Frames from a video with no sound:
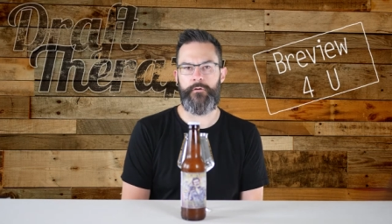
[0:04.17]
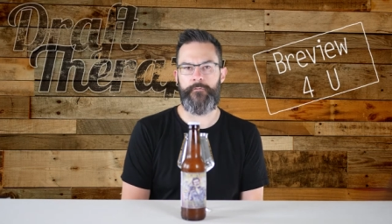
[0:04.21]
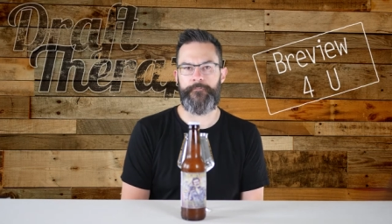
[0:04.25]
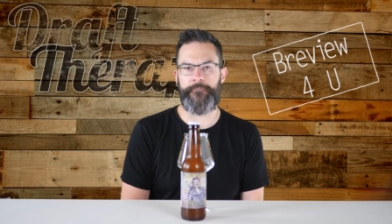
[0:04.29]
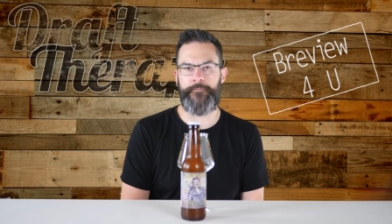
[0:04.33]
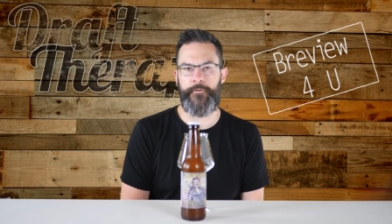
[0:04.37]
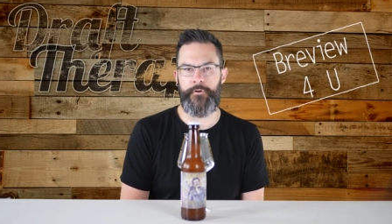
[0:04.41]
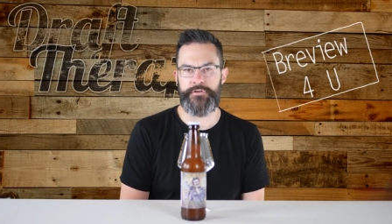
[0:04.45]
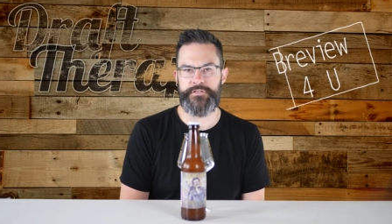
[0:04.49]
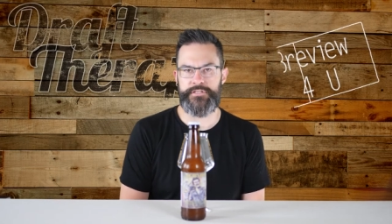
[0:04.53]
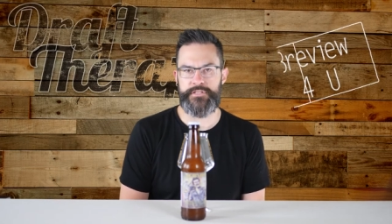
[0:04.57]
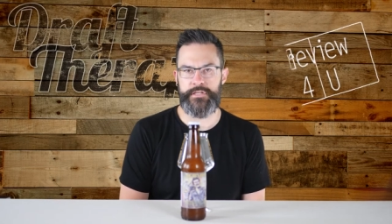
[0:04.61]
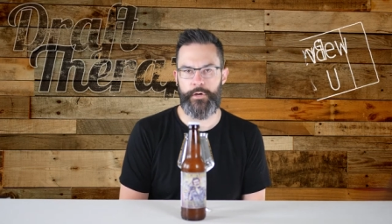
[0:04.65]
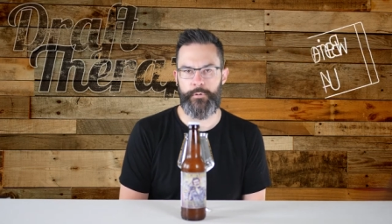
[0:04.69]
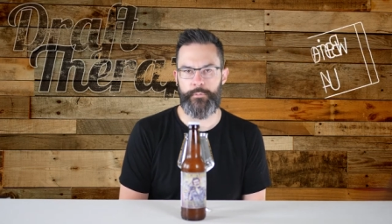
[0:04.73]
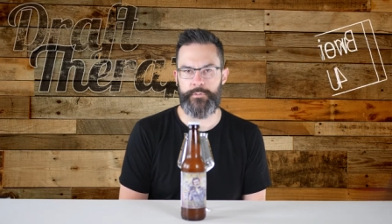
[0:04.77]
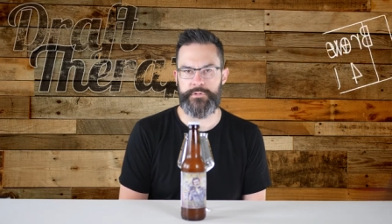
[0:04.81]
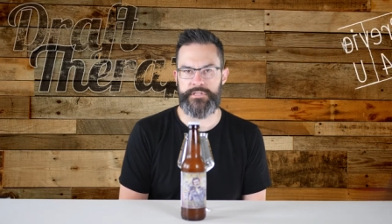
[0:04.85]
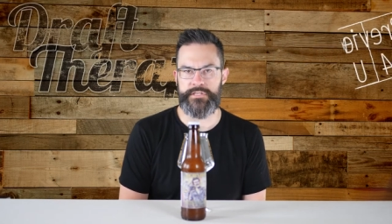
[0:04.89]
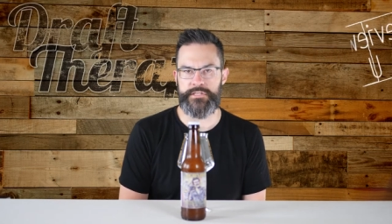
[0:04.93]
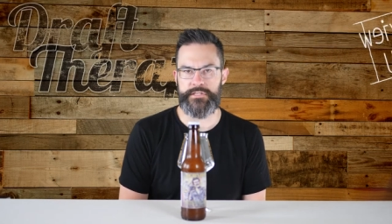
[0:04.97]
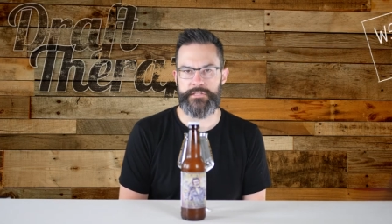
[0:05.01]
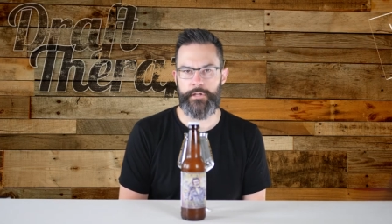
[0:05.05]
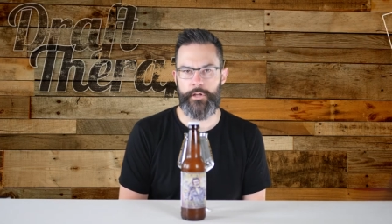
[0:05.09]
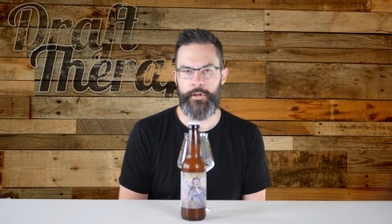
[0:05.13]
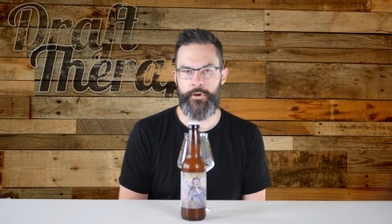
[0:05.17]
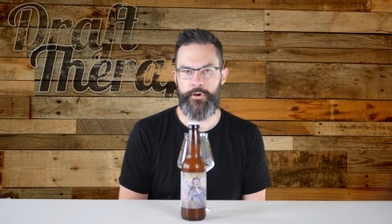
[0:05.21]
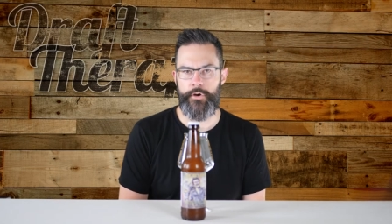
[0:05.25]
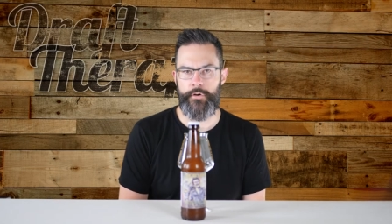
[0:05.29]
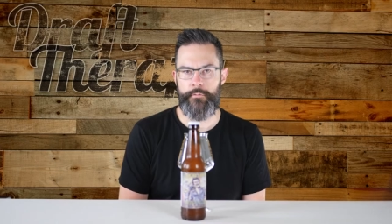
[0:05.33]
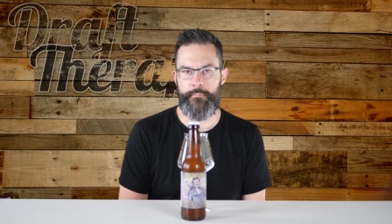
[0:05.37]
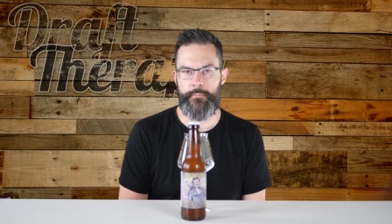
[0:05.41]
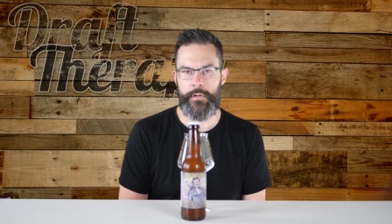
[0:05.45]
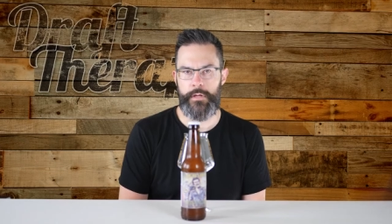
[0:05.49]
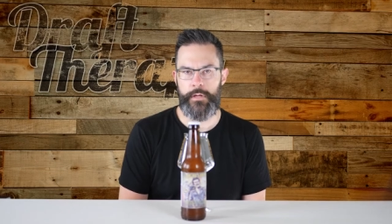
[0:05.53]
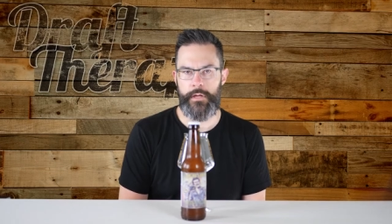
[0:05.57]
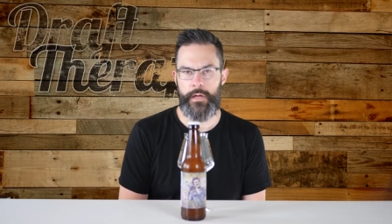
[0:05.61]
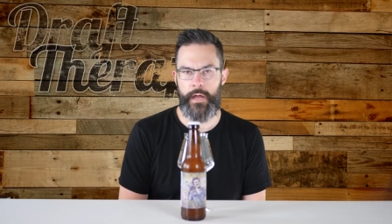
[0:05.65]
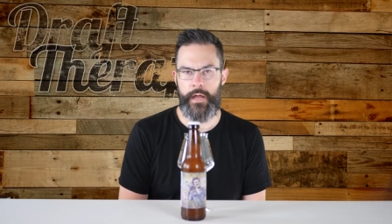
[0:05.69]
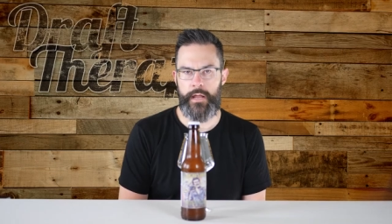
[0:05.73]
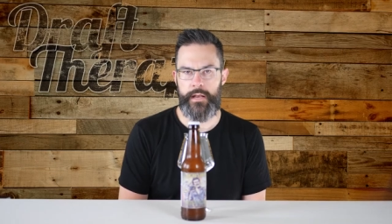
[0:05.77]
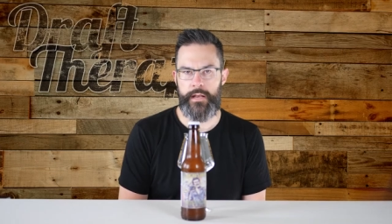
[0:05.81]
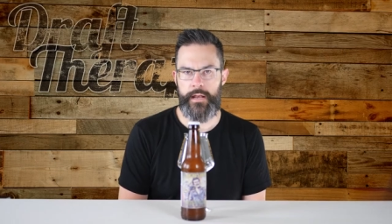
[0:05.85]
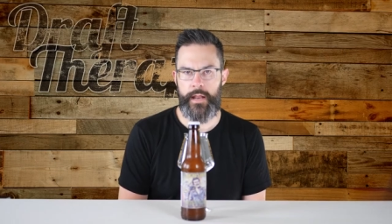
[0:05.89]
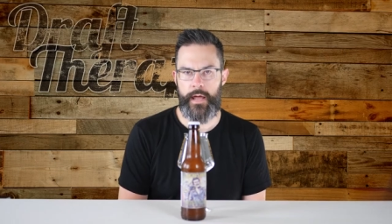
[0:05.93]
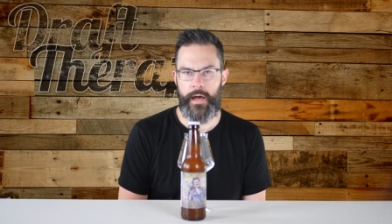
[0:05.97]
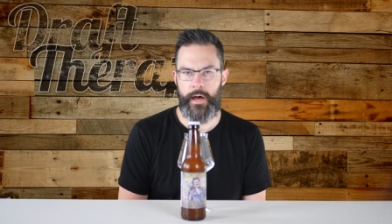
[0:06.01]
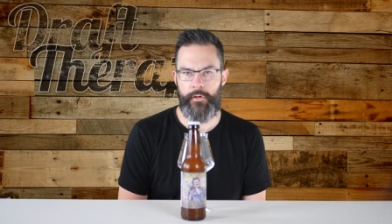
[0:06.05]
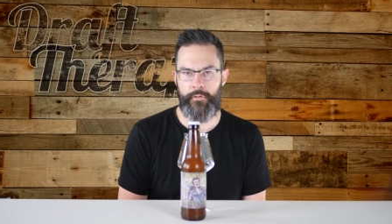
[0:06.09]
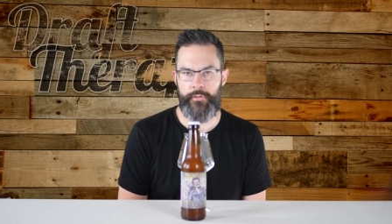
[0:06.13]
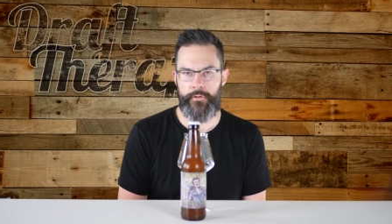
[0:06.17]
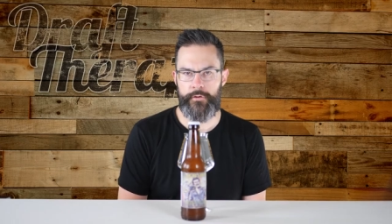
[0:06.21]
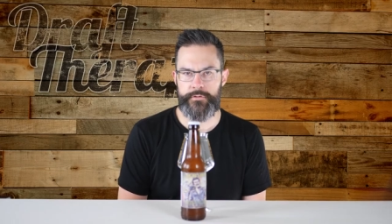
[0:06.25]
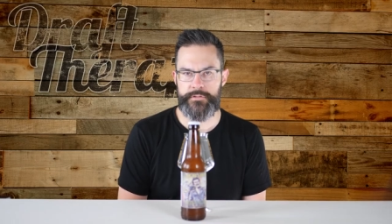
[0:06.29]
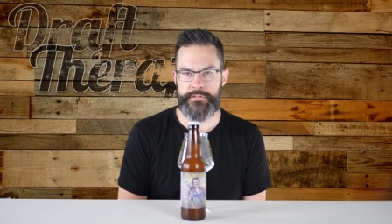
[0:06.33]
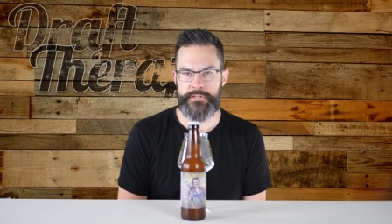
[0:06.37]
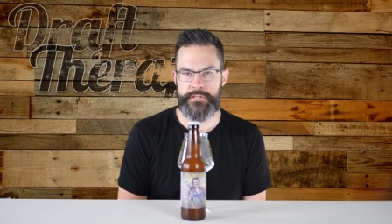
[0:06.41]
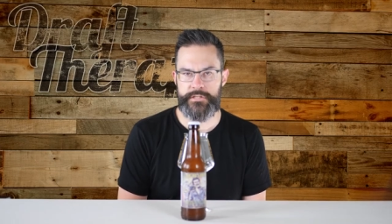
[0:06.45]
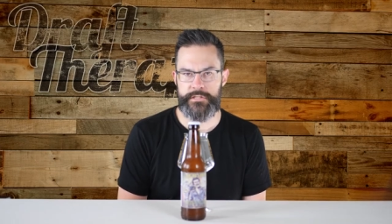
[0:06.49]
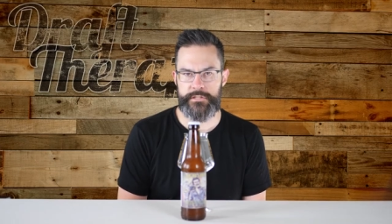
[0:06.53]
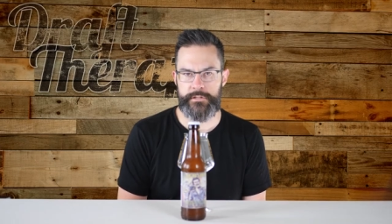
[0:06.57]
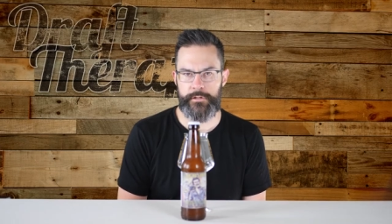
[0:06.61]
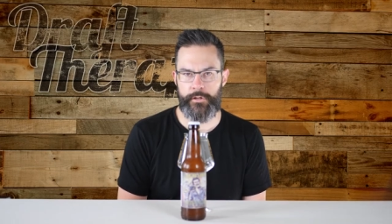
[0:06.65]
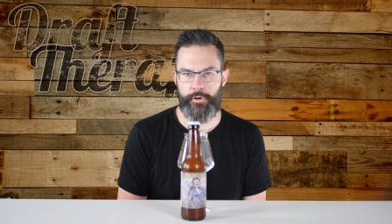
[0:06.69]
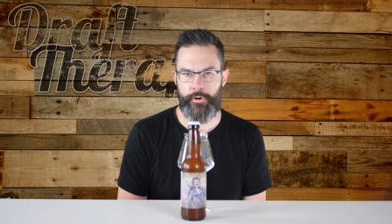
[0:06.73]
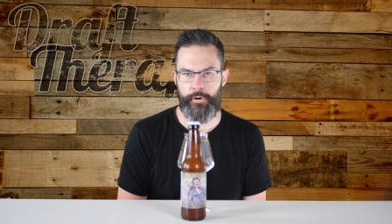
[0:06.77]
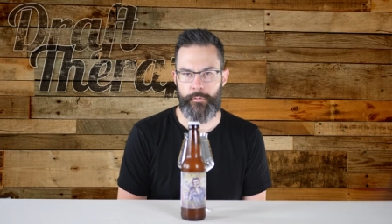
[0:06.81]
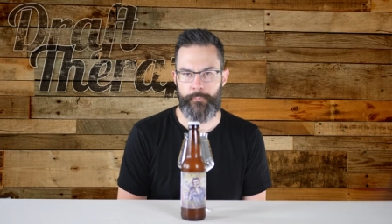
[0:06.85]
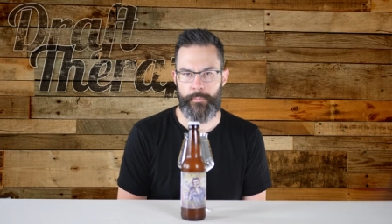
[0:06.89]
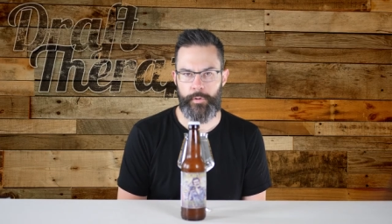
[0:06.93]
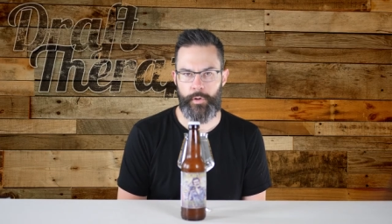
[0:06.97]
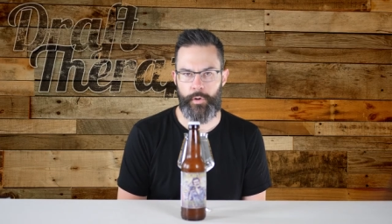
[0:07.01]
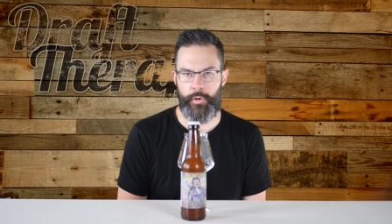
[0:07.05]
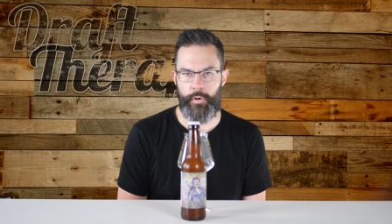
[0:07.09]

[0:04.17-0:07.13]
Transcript: first there was Slurm, and now there's Slurm